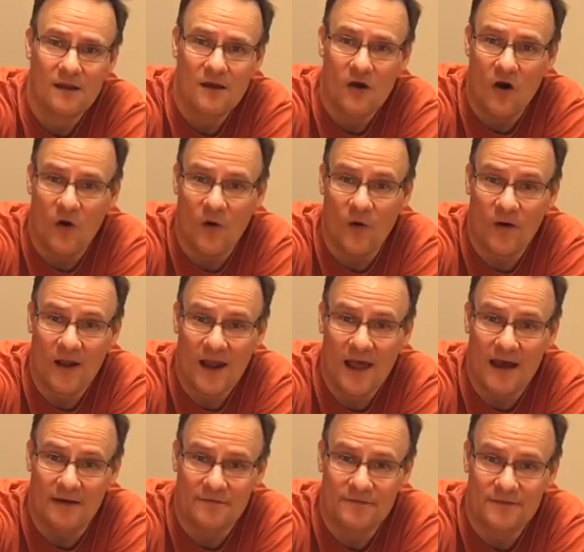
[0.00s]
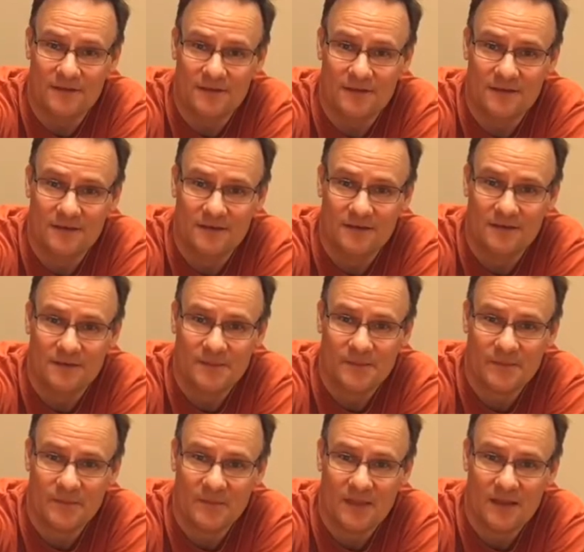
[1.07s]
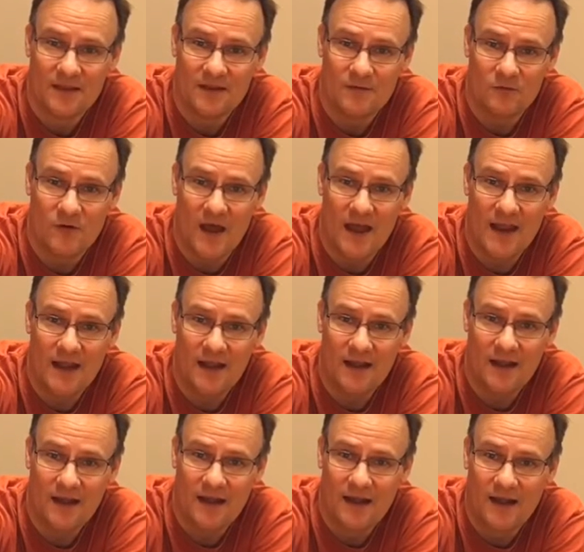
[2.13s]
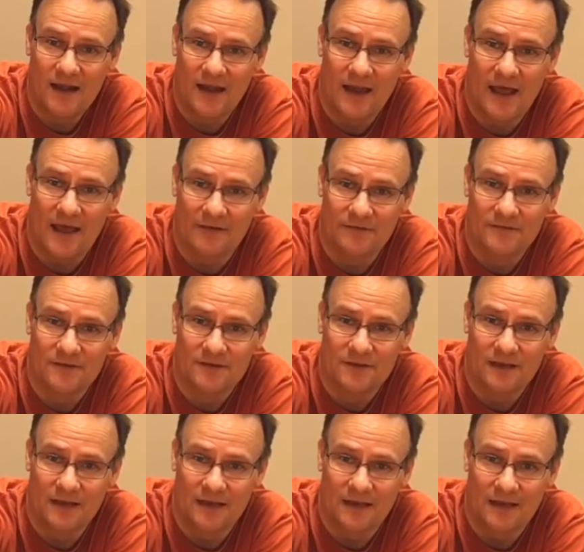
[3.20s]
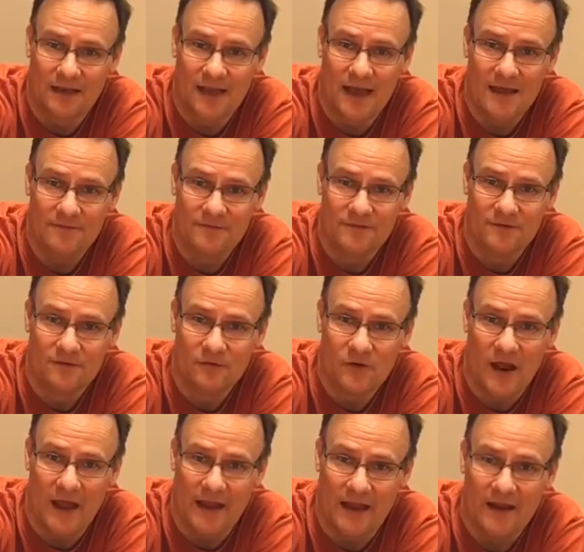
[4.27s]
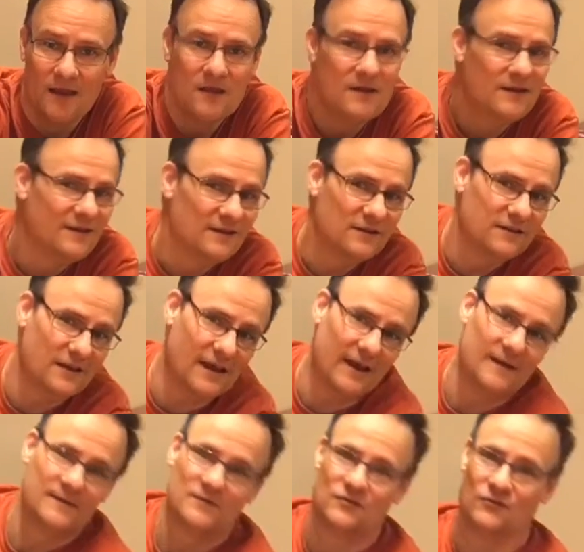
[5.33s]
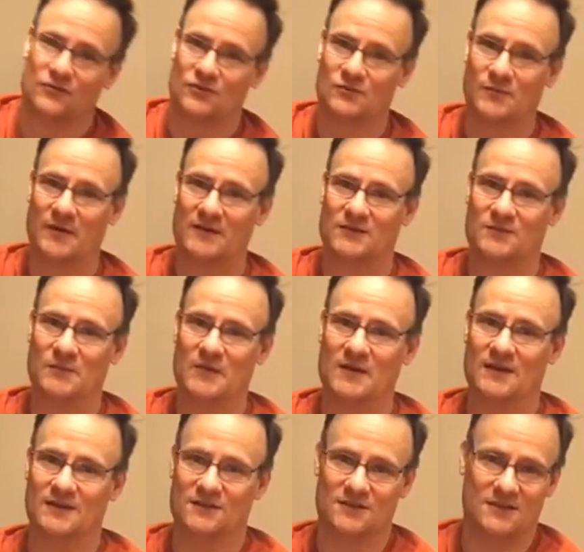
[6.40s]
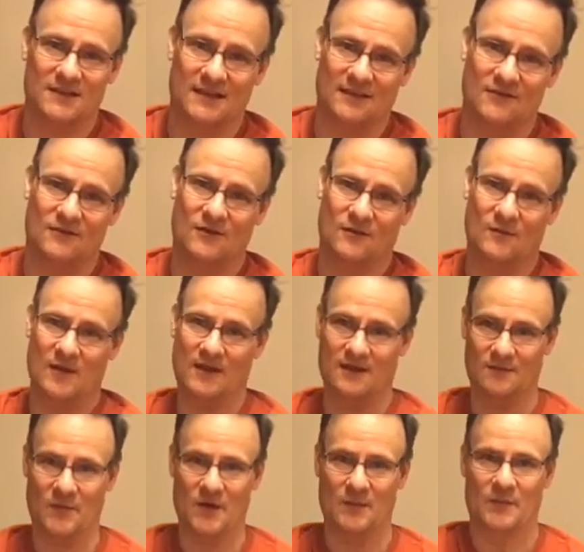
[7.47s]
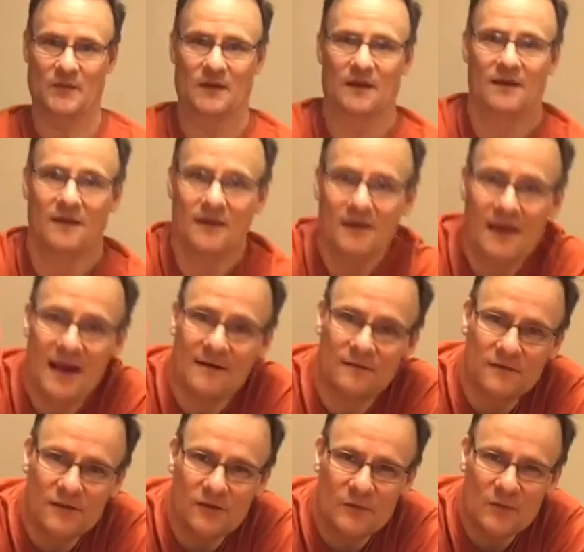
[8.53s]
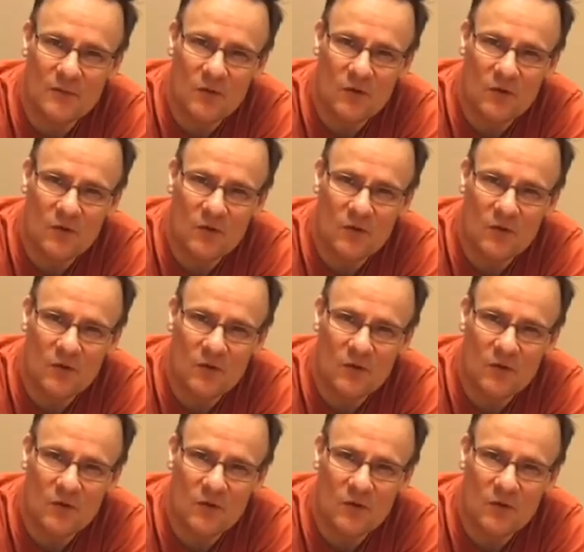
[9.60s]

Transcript: or left. Right, left, left, right. Yeah, so just by spinning the stick, you can make the puppet have a little bit more